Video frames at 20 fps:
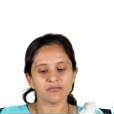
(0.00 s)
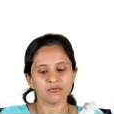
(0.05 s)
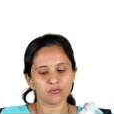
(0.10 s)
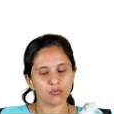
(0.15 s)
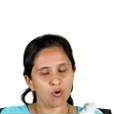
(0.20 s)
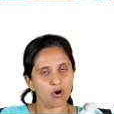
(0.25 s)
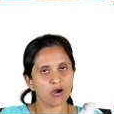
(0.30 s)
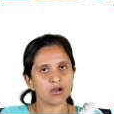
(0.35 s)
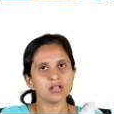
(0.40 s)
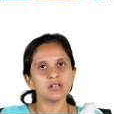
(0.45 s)

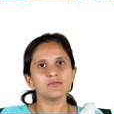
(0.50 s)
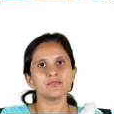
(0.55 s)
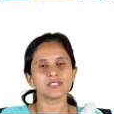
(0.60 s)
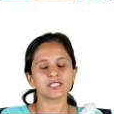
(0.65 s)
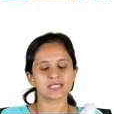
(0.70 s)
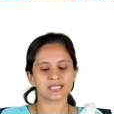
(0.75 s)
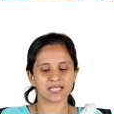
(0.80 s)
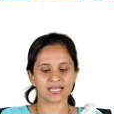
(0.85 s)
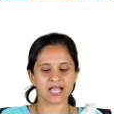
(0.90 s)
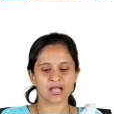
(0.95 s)
wall
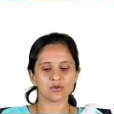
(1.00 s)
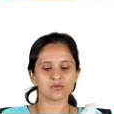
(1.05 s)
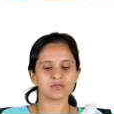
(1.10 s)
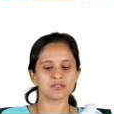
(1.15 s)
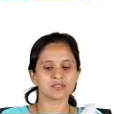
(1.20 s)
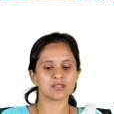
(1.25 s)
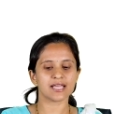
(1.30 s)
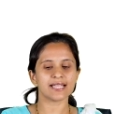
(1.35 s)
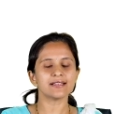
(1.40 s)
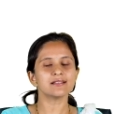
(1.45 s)
which
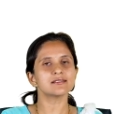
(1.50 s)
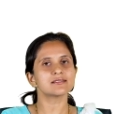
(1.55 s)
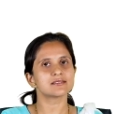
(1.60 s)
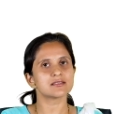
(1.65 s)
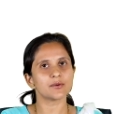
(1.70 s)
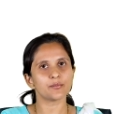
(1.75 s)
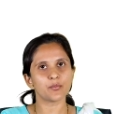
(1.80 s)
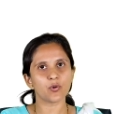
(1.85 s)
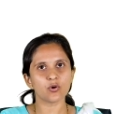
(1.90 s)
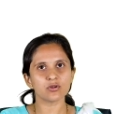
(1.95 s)
surrounds and
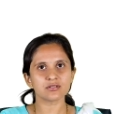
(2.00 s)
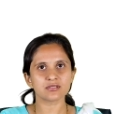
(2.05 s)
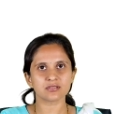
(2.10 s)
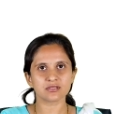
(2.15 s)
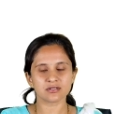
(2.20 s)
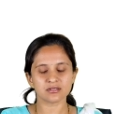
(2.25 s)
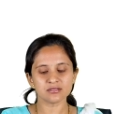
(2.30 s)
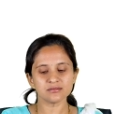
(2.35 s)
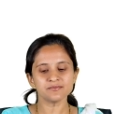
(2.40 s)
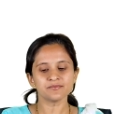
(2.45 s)
supports
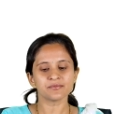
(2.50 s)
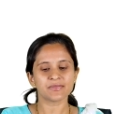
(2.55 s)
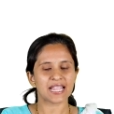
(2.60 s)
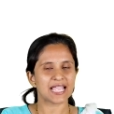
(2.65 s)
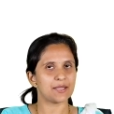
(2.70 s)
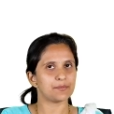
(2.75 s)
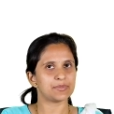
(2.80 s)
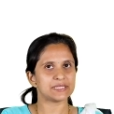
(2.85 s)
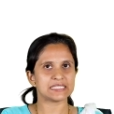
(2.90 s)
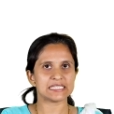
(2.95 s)
the
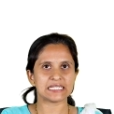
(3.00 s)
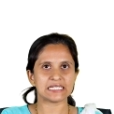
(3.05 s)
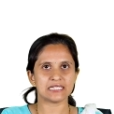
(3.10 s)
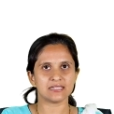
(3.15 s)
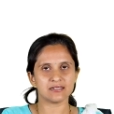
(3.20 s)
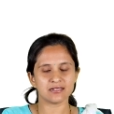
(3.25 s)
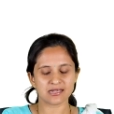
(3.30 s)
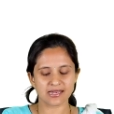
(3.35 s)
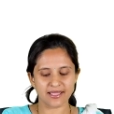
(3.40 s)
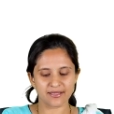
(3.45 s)

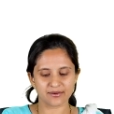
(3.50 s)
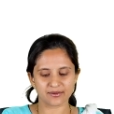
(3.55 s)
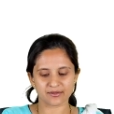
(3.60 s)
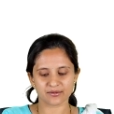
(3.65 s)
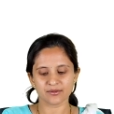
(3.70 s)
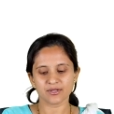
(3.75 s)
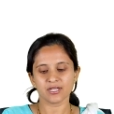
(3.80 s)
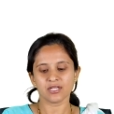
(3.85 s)
epithelial layer.